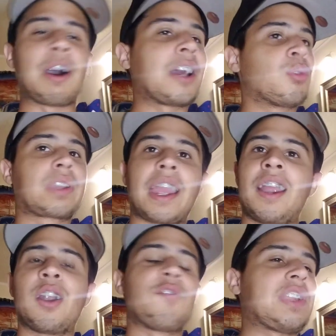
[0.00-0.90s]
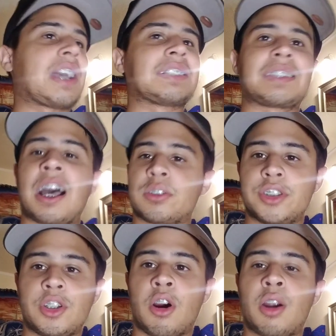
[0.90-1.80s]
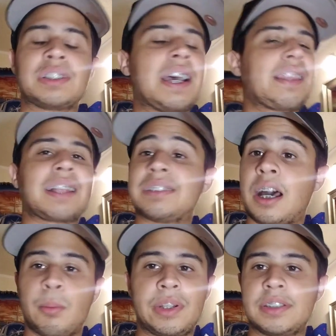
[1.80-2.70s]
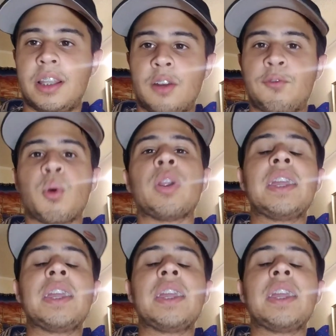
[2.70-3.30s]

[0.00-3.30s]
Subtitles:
I don't care if he has 1,000 yards, that's not what he's there for.